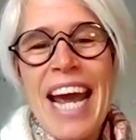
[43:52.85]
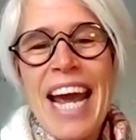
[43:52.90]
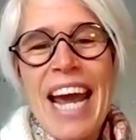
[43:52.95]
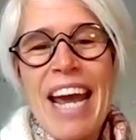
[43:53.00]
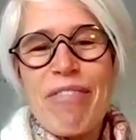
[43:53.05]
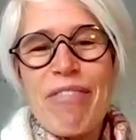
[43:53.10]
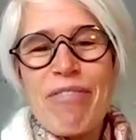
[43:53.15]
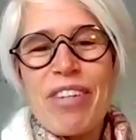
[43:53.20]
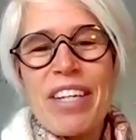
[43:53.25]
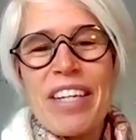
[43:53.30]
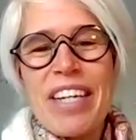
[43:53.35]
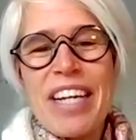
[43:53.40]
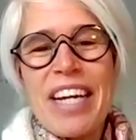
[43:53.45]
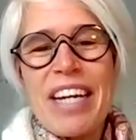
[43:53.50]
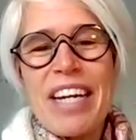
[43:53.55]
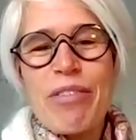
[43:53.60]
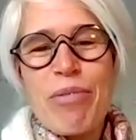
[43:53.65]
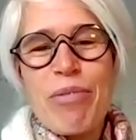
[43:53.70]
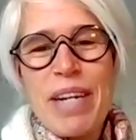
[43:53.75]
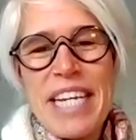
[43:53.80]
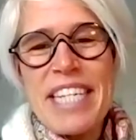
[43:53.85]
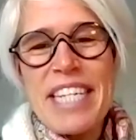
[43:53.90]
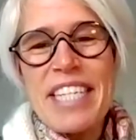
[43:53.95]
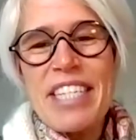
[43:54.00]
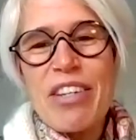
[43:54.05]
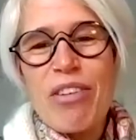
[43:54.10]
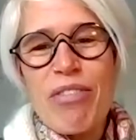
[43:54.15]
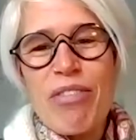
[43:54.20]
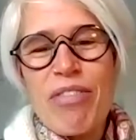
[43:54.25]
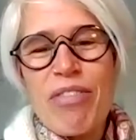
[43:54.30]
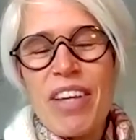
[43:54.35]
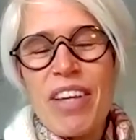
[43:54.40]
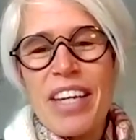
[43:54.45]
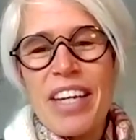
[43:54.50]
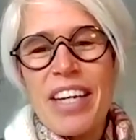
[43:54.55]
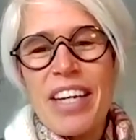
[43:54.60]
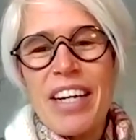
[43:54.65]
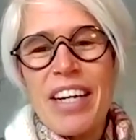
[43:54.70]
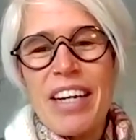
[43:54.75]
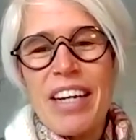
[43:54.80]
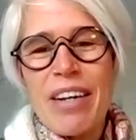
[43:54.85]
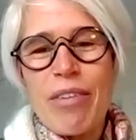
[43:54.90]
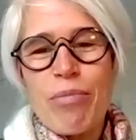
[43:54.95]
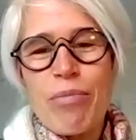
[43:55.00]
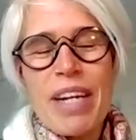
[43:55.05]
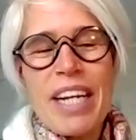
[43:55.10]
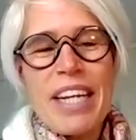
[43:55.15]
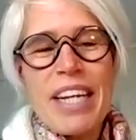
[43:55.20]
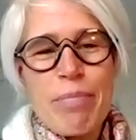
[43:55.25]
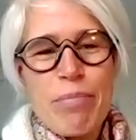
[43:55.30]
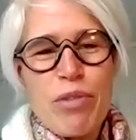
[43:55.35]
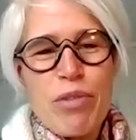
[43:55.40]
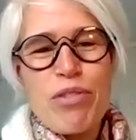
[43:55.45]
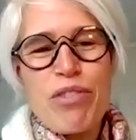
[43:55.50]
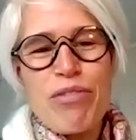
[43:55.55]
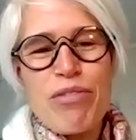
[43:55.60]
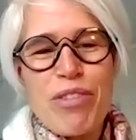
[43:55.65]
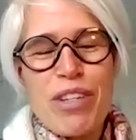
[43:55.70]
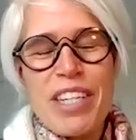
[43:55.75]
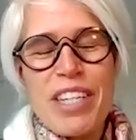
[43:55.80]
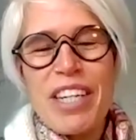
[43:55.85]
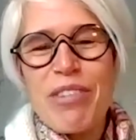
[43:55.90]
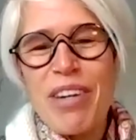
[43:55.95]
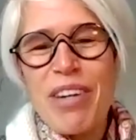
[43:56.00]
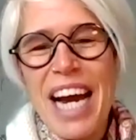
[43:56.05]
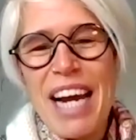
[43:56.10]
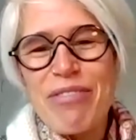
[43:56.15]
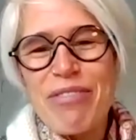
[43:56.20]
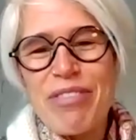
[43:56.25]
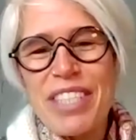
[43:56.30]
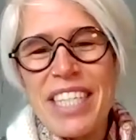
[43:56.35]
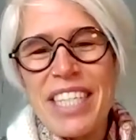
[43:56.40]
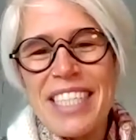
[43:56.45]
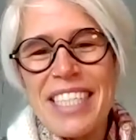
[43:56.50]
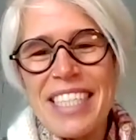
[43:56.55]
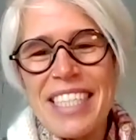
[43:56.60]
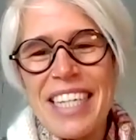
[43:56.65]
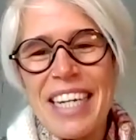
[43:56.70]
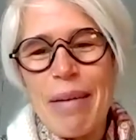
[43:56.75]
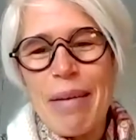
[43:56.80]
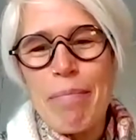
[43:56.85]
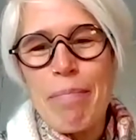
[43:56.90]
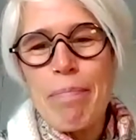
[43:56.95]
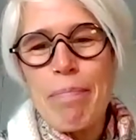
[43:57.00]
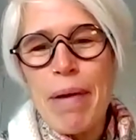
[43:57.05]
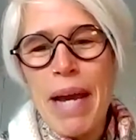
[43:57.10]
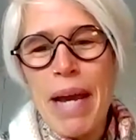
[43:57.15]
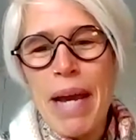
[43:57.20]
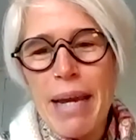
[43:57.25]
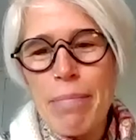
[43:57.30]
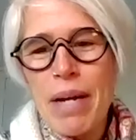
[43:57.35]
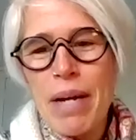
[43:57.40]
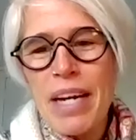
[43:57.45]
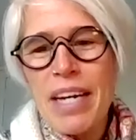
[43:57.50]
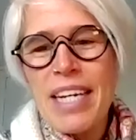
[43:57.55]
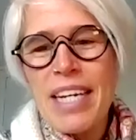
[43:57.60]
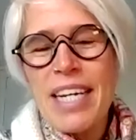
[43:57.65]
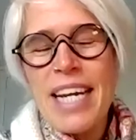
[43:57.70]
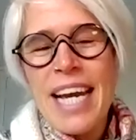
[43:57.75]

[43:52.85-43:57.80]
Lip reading: have a read of the really beautifully crafted paper.